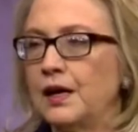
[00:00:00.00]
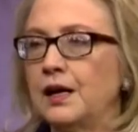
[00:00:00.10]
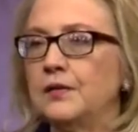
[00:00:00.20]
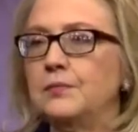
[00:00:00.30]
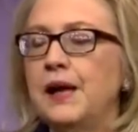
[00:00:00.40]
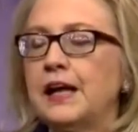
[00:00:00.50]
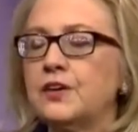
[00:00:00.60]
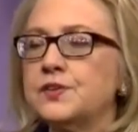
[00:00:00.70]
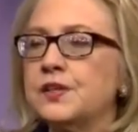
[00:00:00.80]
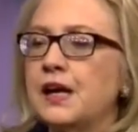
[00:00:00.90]
uh,
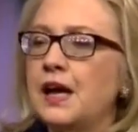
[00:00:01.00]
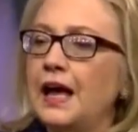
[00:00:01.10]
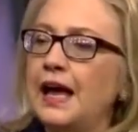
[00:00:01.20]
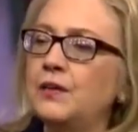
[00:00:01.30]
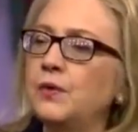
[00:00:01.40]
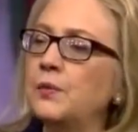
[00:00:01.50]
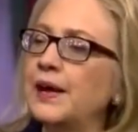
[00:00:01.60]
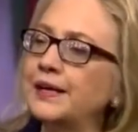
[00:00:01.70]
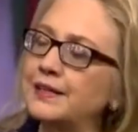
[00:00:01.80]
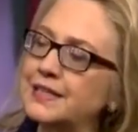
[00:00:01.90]
matters. And we
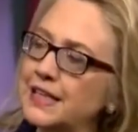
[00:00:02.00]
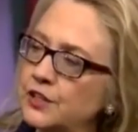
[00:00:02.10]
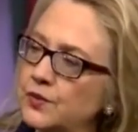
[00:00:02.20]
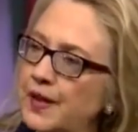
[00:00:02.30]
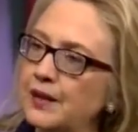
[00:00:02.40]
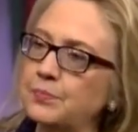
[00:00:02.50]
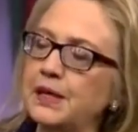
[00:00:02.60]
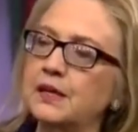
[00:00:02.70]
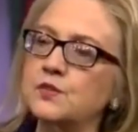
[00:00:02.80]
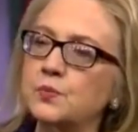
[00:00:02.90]
want to continue that
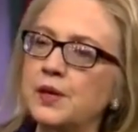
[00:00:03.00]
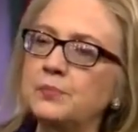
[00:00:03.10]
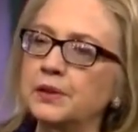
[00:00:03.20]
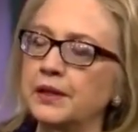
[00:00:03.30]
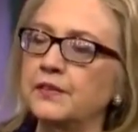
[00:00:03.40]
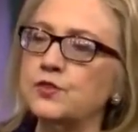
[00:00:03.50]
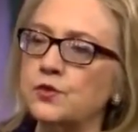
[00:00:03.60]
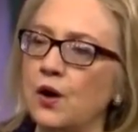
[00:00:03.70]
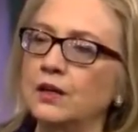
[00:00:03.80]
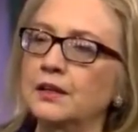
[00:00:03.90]
because we believe
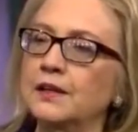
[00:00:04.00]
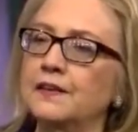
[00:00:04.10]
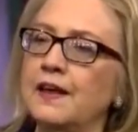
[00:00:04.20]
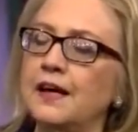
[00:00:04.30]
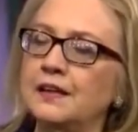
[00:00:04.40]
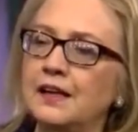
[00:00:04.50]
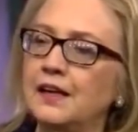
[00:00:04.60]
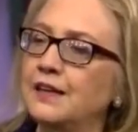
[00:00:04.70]
strongly that